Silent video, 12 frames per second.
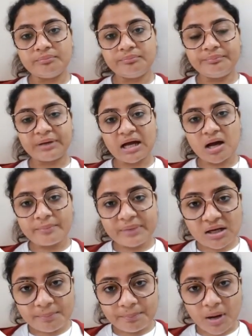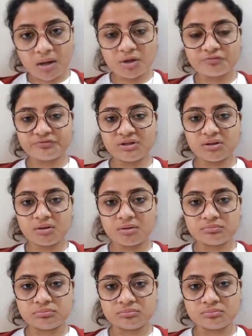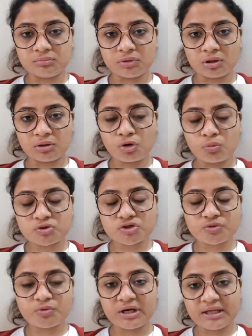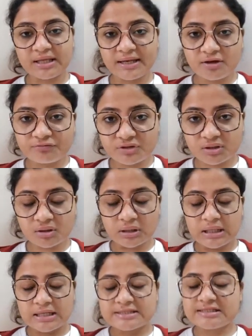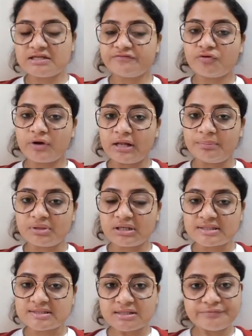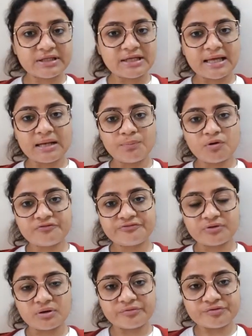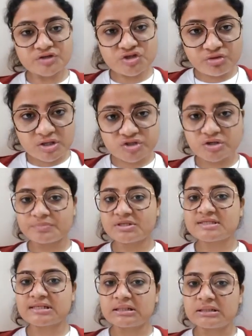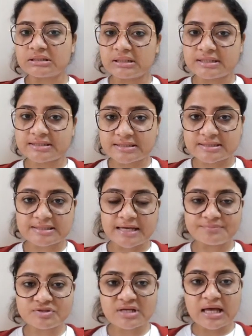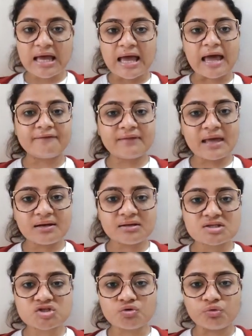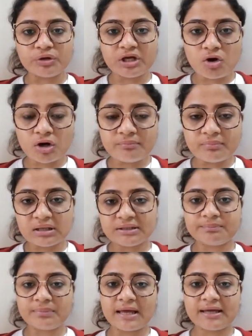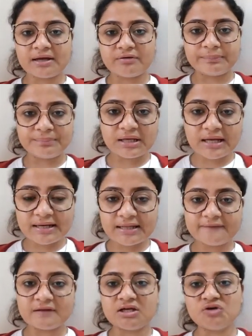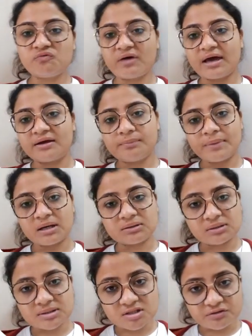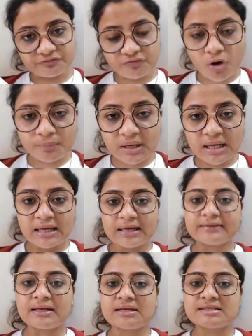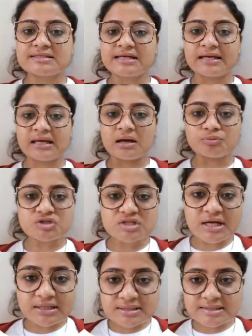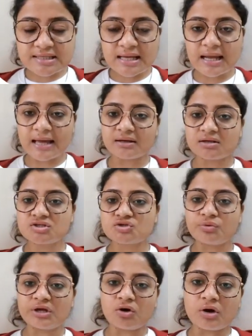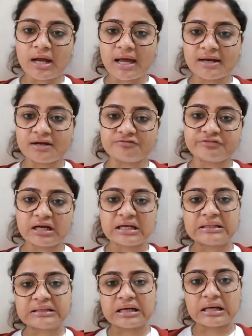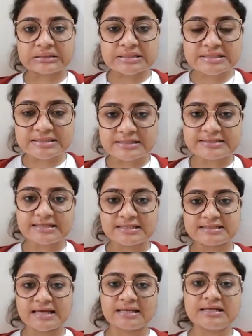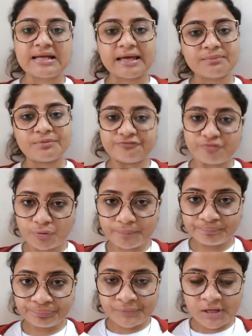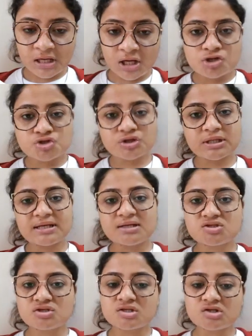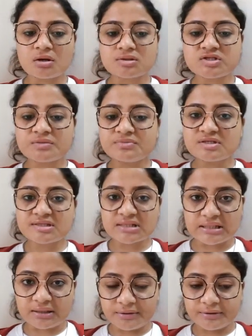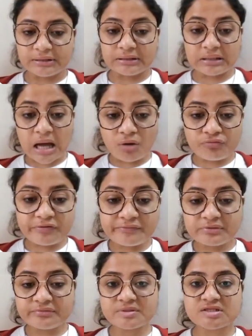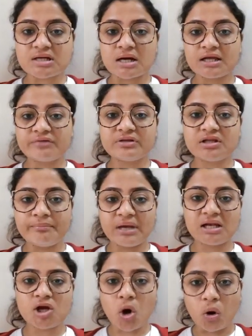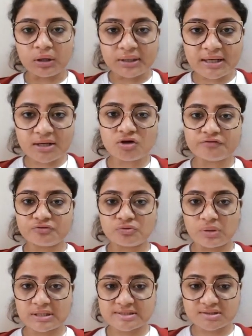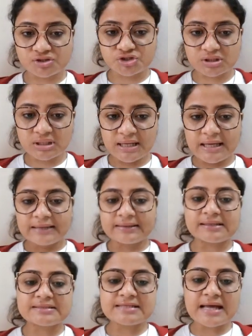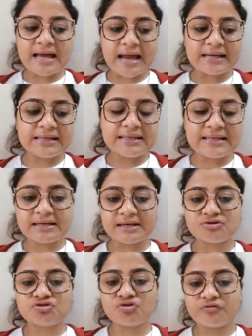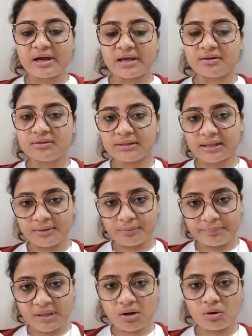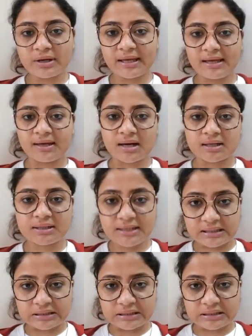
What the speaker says: becoming a part of the chromosome or DNA of the CD4 helper T cell with the help of reverse transcriptase and integrase enzymes, and then it is going on multiplying and replicating. The new viral particles are formed, then it is getting outside the cell and it is going on and infecting the other cells exactly like before. So this concept is clear. Now we will be starting with the main content of today's session, that is the antiretroviral therapy or ART,